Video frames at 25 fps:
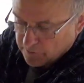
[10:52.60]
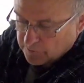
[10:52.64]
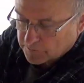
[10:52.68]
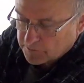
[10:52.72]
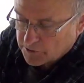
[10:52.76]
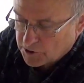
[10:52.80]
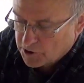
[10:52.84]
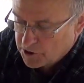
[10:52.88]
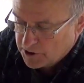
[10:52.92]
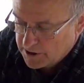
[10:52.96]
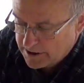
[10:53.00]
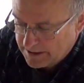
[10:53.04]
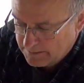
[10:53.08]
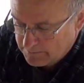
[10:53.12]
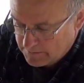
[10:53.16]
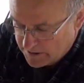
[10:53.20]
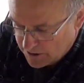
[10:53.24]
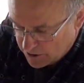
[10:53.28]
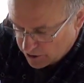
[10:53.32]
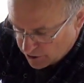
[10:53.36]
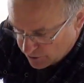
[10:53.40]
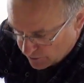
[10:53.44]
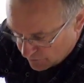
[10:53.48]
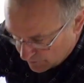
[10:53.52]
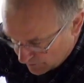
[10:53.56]
on the sheet,
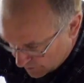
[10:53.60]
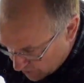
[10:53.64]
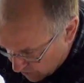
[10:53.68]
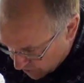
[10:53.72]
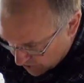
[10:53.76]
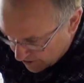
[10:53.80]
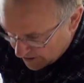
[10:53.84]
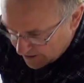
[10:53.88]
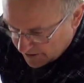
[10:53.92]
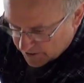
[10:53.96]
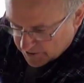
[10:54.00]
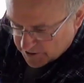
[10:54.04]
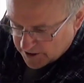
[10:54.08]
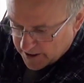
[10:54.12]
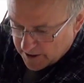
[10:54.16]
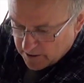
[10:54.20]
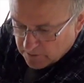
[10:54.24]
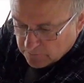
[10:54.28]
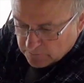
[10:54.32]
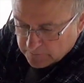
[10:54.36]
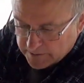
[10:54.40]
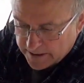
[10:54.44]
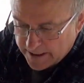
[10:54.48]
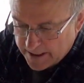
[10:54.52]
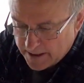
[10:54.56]
make sure the sheet is
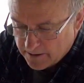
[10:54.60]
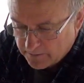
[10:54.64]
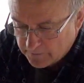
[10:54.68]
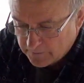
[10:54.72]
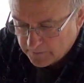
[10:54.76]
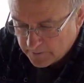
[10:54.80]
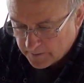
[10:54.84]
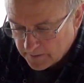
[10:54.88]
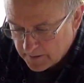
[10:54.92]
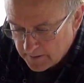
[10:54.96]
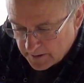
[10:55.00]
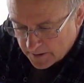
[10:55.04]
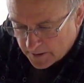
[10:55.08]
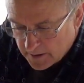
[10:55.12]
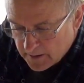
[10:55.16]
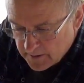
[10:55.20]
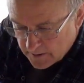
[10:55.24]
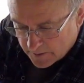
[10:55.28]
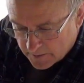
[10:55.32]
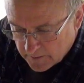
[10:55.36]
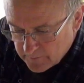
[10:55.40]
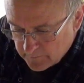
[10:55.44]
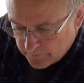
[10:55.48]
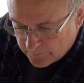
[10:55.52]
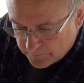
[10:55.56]
held down
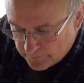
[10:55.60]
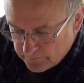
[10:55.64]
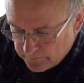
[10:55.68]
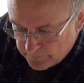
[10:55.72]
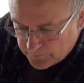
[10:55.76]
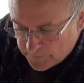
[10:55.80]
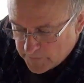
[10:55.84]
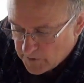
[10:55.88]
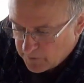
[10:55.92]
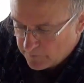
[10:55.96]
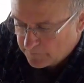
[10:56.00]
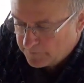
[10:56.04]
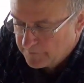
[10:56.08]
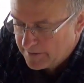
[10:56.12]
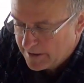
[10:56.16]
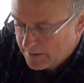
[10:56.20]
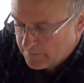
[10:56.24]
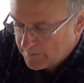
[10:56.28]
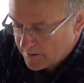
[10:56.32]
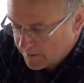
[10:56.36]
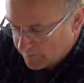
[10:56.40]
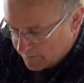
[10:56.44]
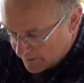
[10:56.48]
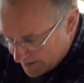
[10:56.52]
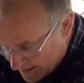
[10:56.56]
not
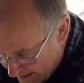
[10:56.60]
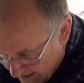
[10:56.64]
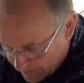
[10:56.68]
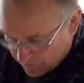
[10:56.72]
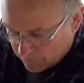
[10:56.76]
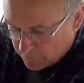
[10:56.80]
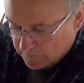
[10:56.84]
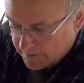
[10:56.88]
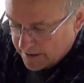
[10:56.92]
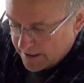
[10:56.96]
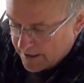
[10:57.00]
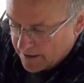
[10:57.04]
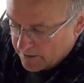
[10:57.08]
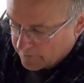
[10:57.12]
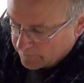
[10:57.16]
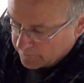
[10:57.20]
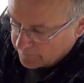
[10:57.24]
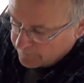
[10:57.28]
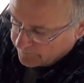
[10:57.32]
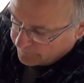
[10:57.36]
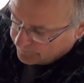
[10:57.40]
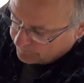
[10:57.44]
flapping but held down